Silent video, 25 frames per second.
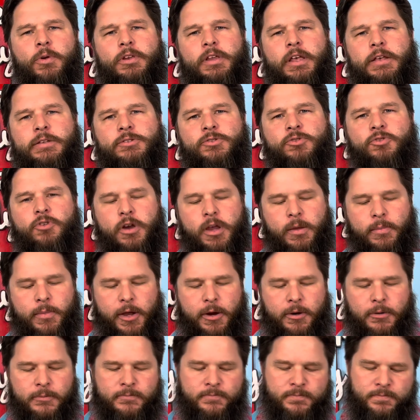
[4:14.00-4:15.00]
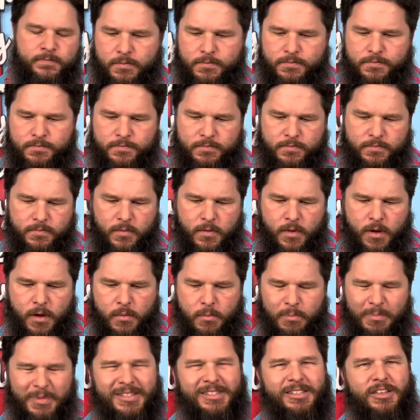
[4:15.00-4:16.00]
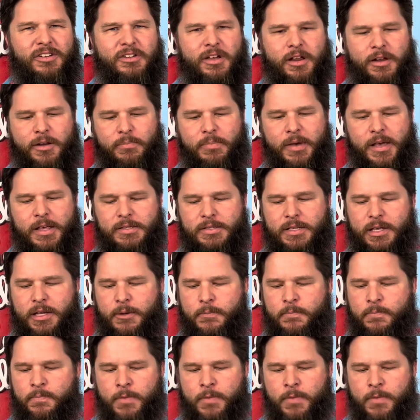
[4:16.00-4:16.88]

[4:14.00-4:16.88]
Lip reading: tastes creamier, but still kind of basic.